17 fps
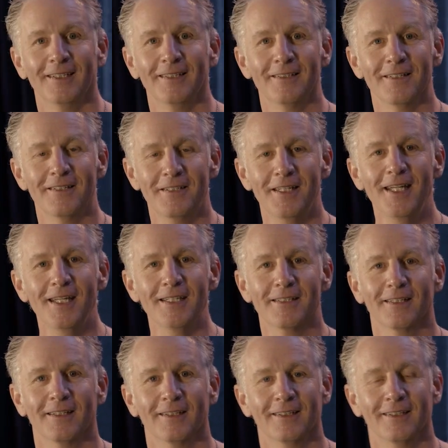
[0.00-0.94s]

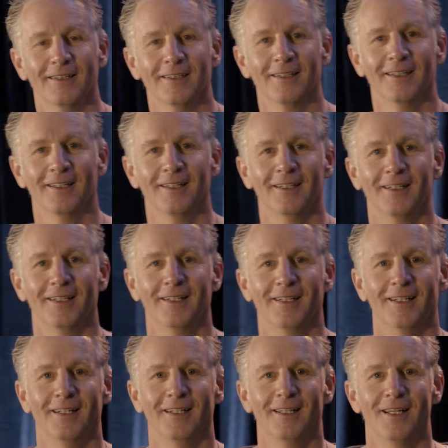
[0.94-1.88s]
Deceit.
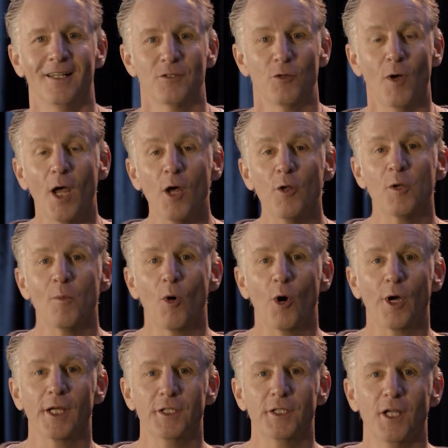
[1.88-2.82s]
So I owned a
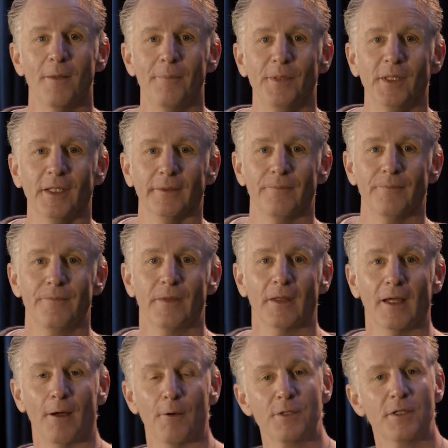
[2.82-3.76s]
mortgage company.
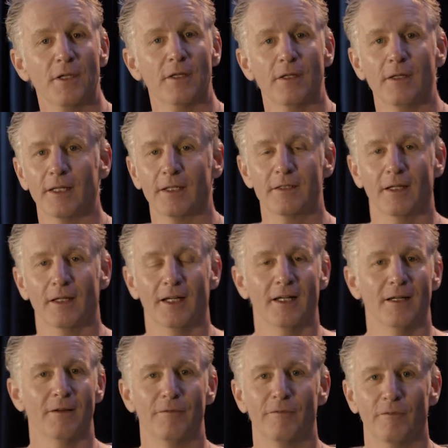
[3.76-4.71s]
I was
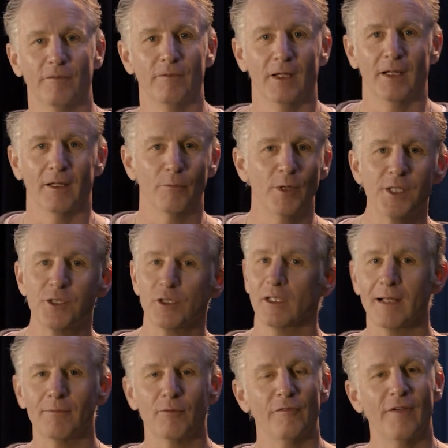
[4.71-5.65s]
a regional
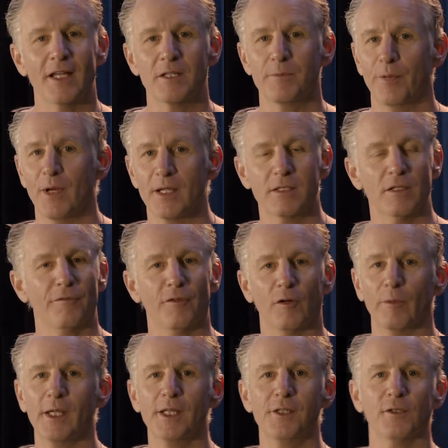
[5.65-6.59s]
level vice president for
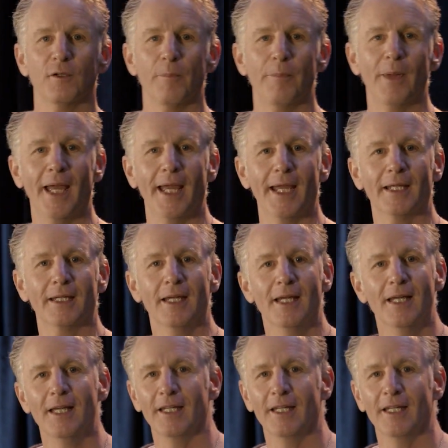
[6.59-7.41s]
a regional bank.